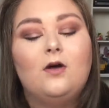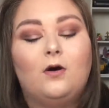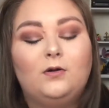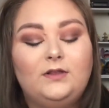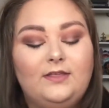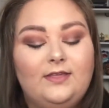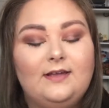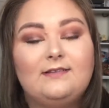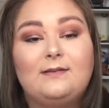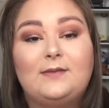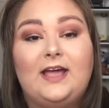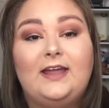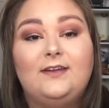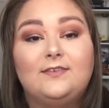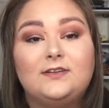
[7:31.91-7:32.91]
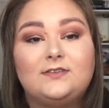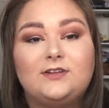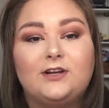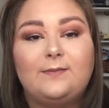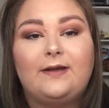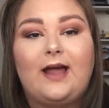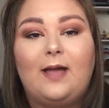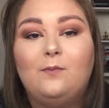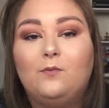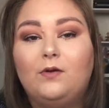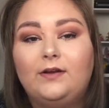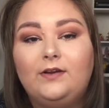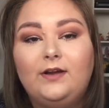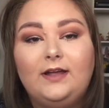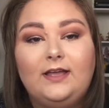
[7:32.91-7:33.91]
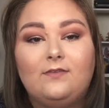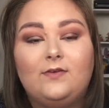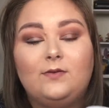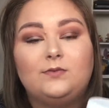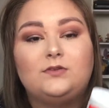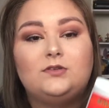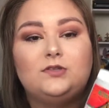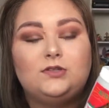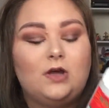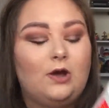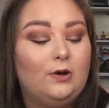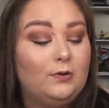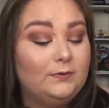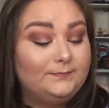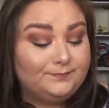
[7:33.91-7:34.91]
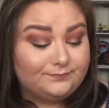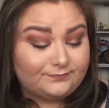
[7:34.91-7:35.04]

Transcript: Only thing is I'm kind of concerned about, I'm wondering if it was so